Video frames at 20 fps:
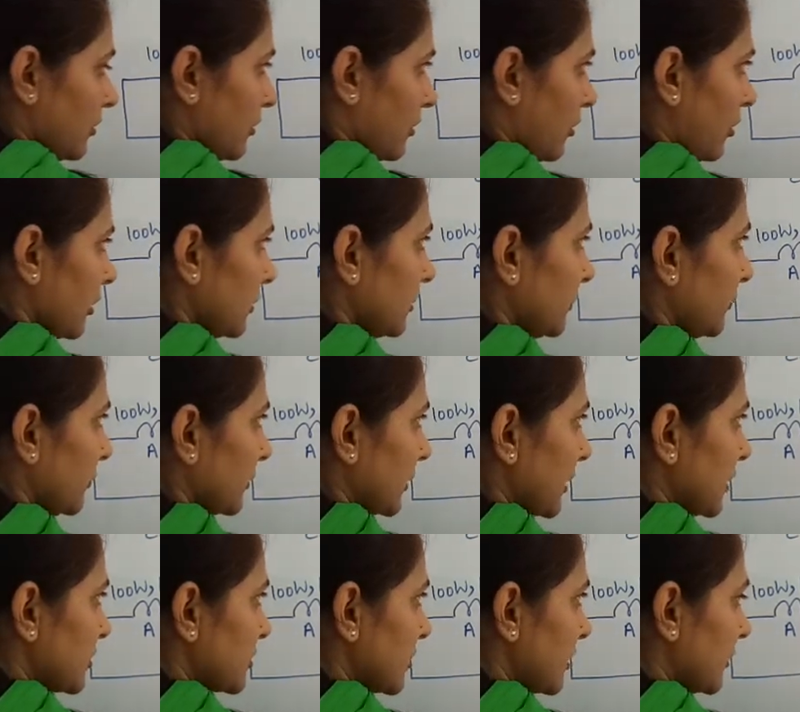or the
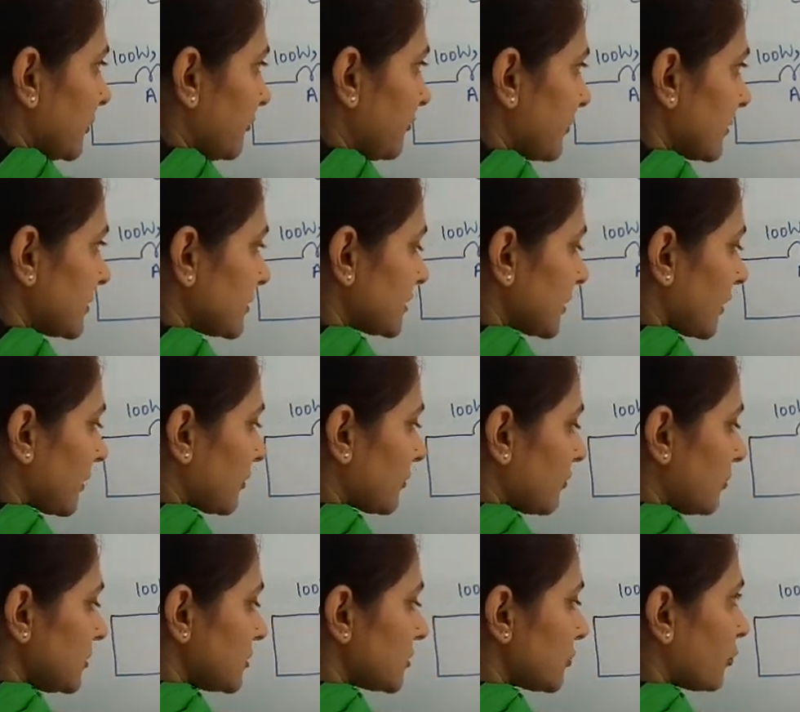potential difference
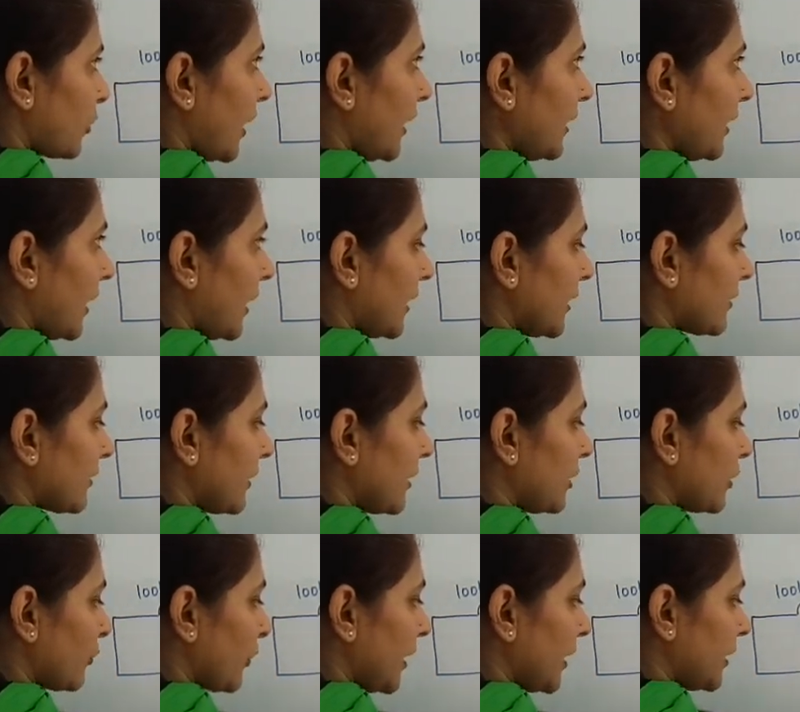across
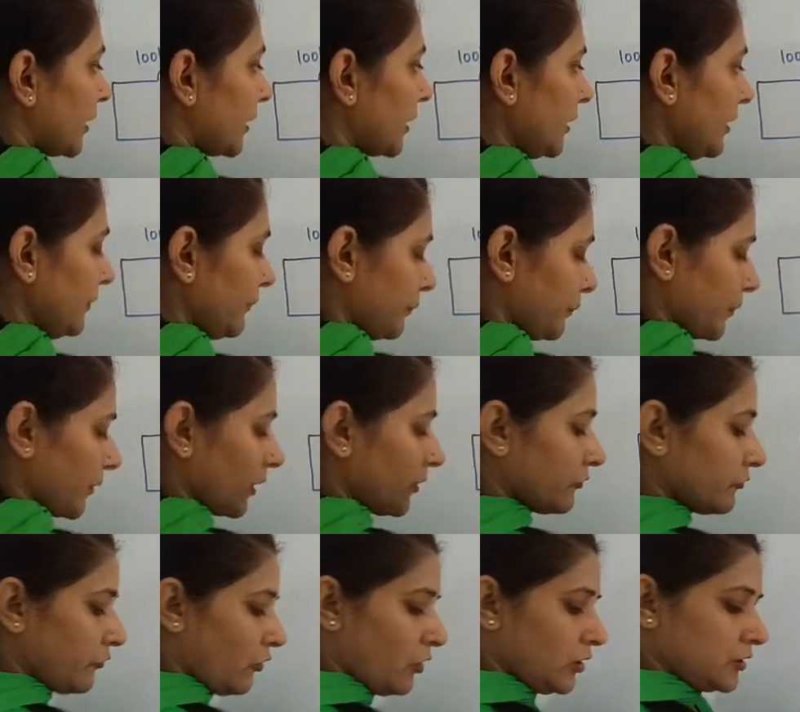120
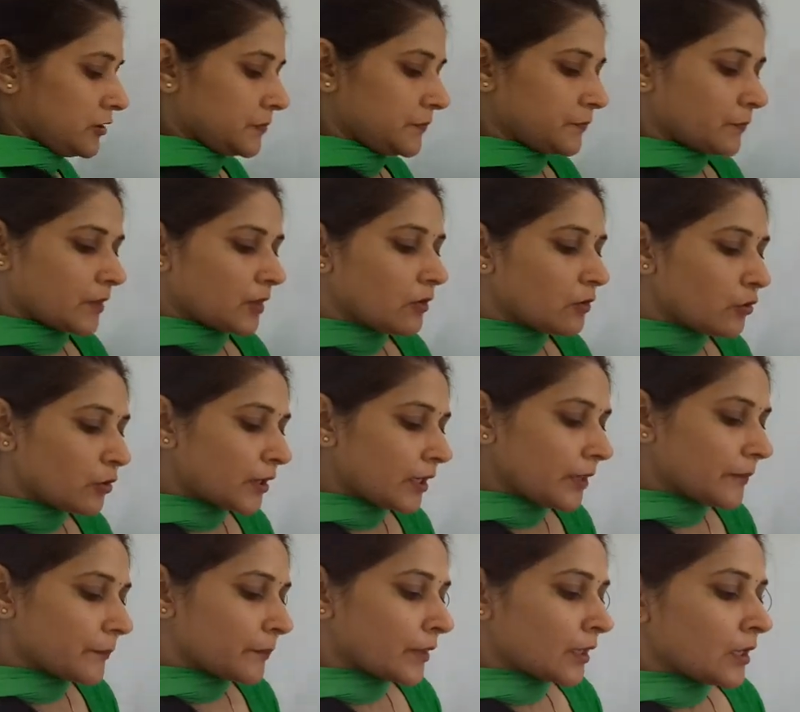volt.
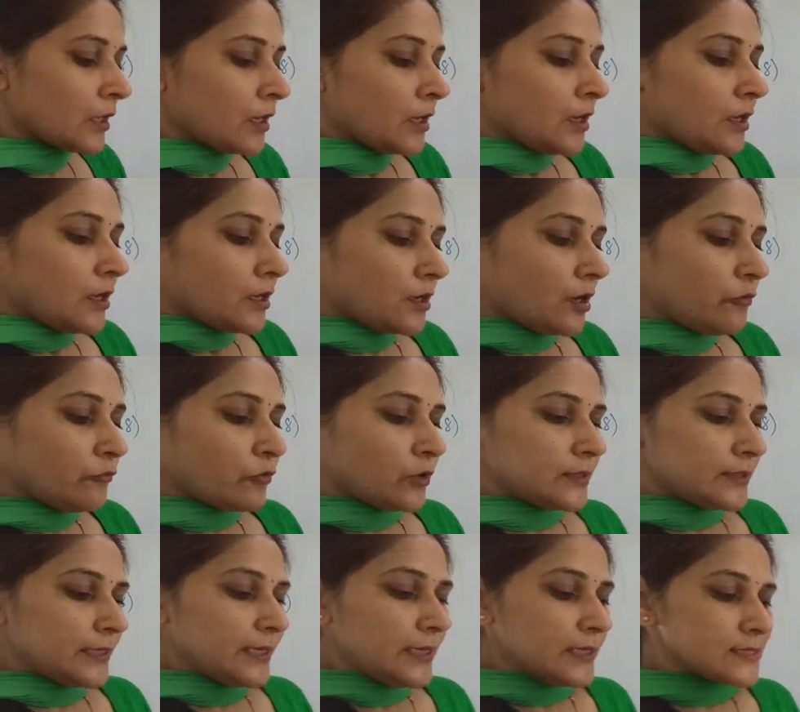Okay, now
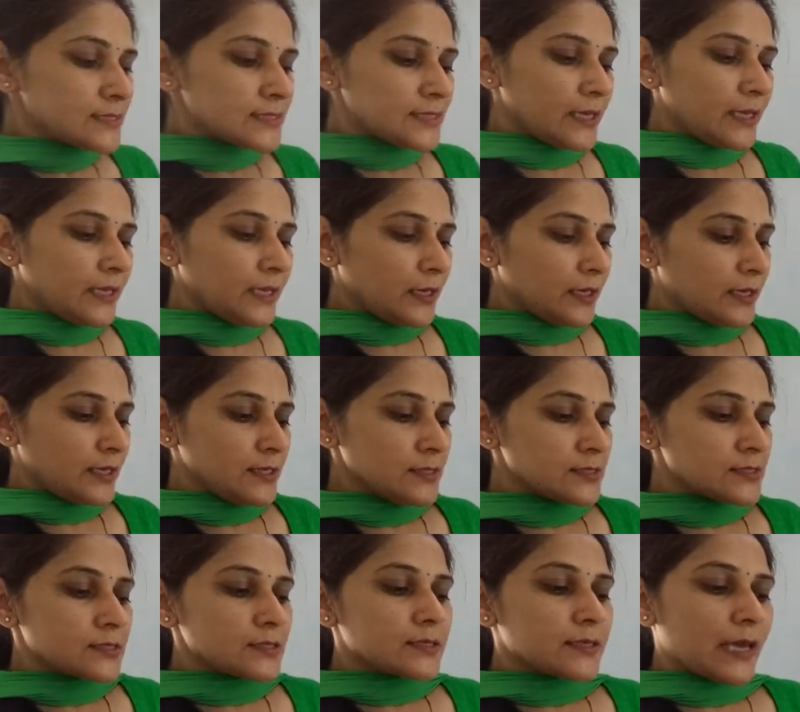what they are saying
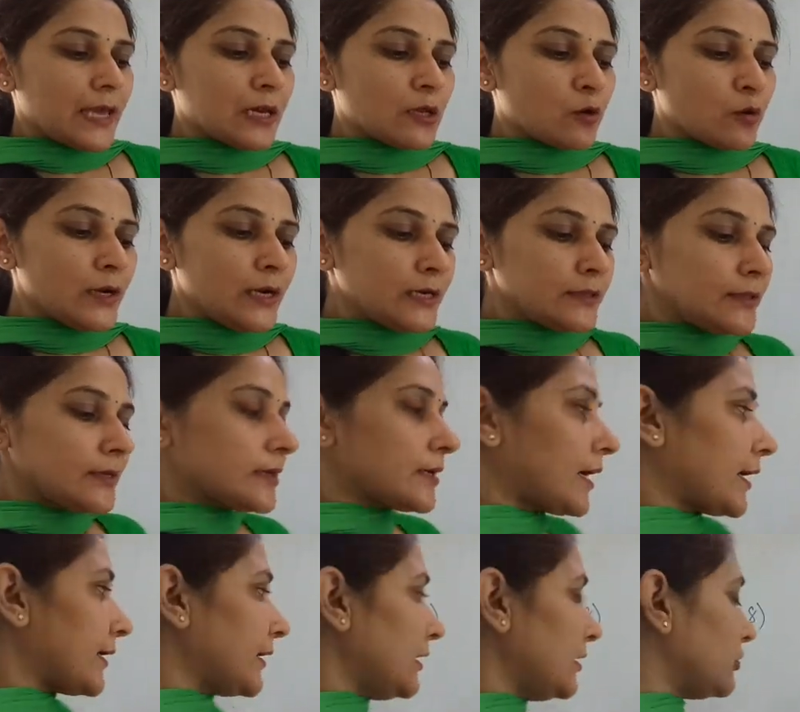is calculate the
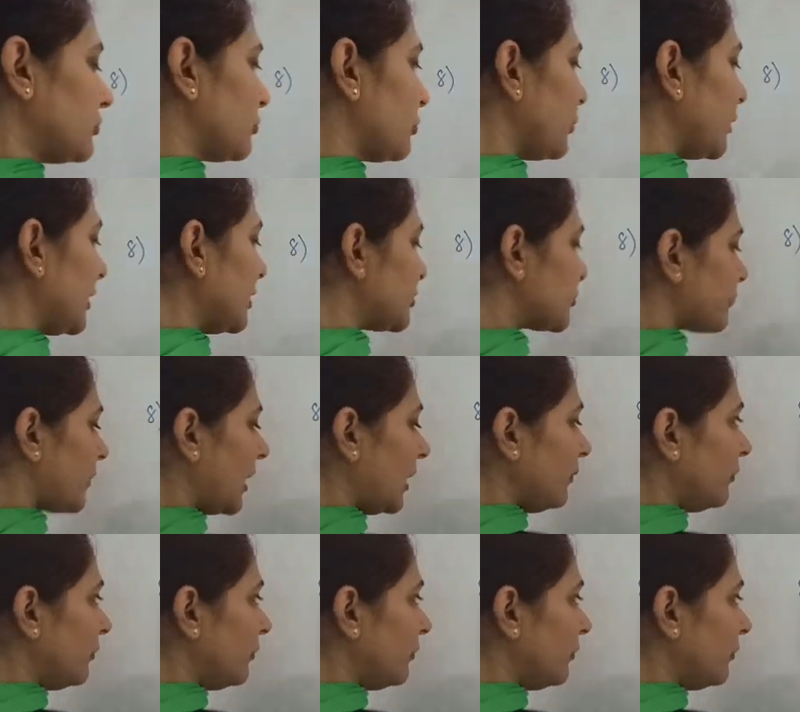current through each bulb.